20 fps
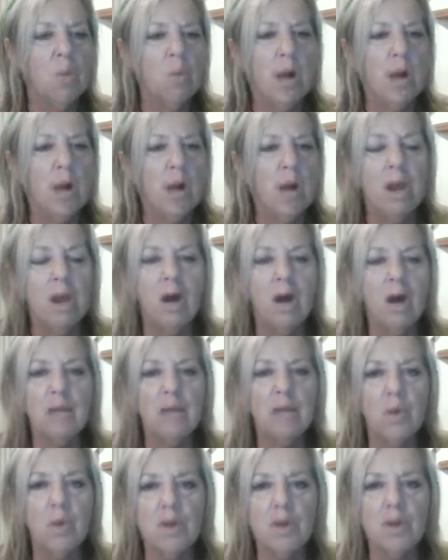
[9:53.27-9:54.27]

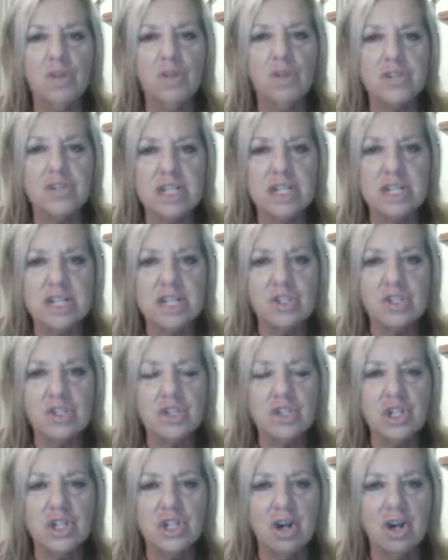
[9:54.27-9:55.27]
Applying what I've got to teach you
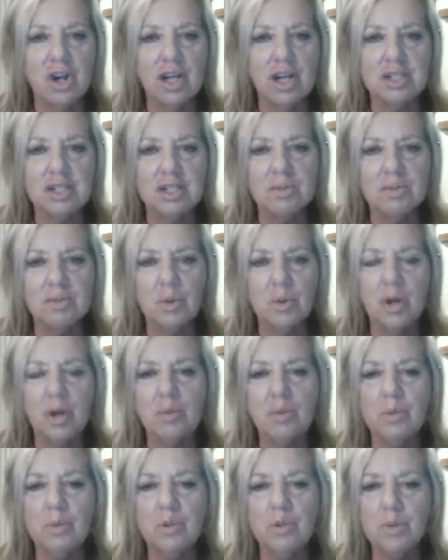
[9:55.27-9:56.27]
tonight will
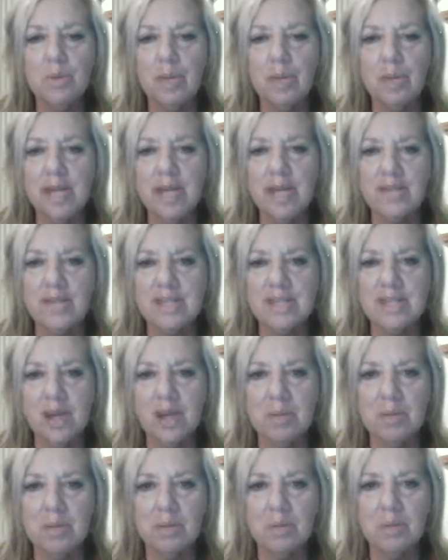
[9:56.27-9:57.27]
help you to read others
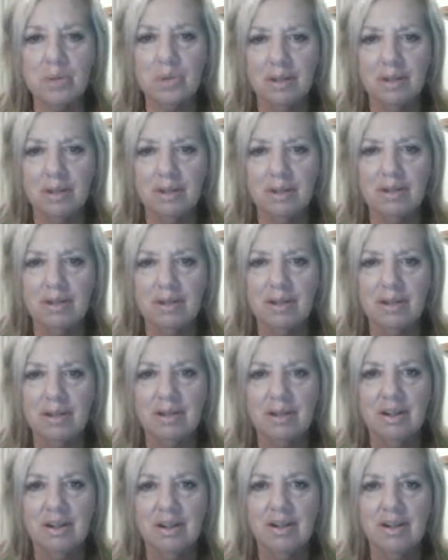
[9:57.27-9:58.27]
like a book.
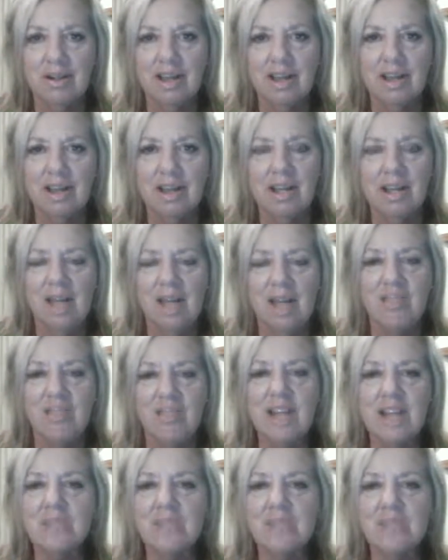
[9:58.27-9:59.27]
Okay,
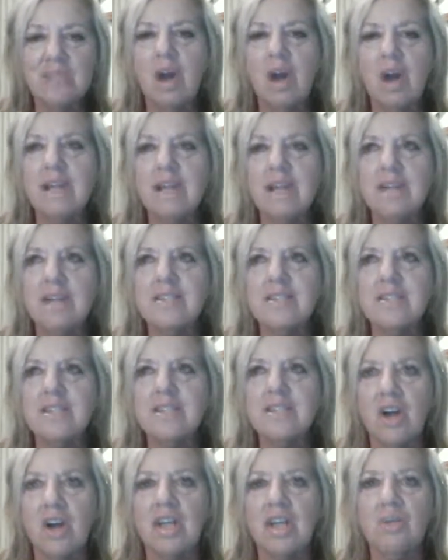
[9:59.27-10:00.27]
that's why
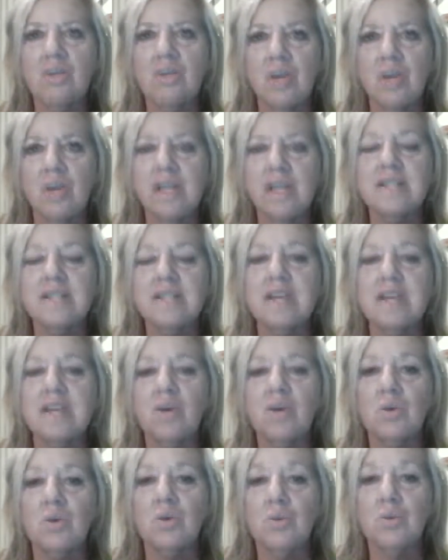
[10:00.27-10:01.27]
psychic readings are
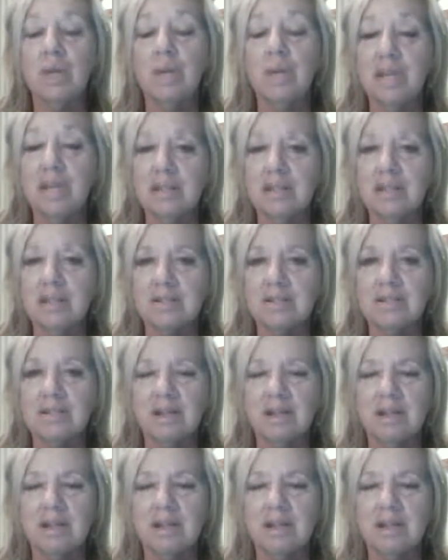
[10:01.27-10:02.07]
called readings,